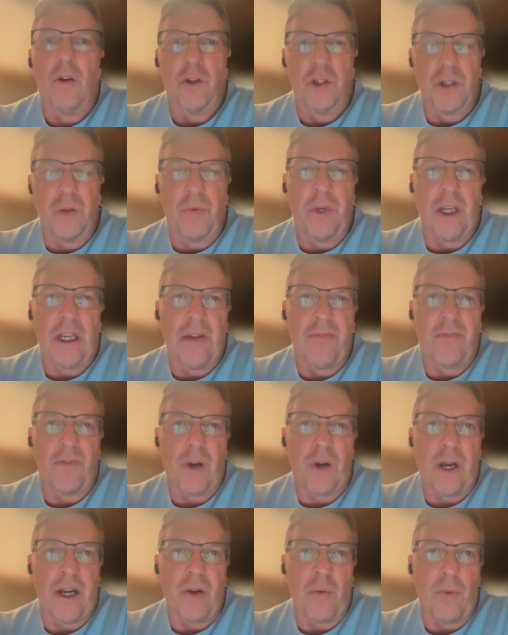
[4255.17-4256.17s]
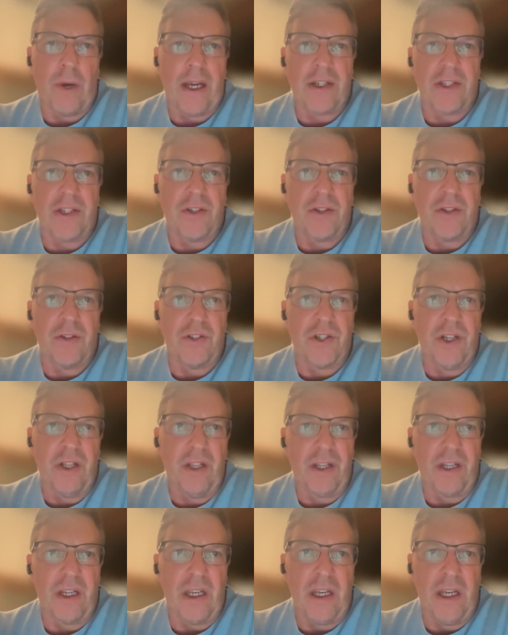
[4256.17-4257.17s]
or do we give greater weight to
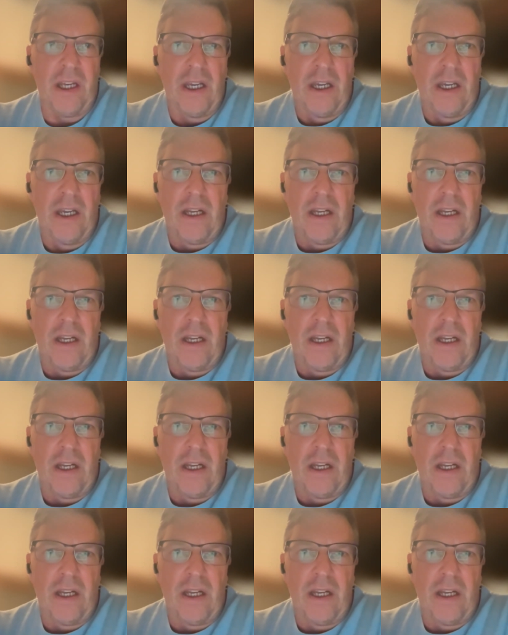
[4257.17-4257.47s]
utility?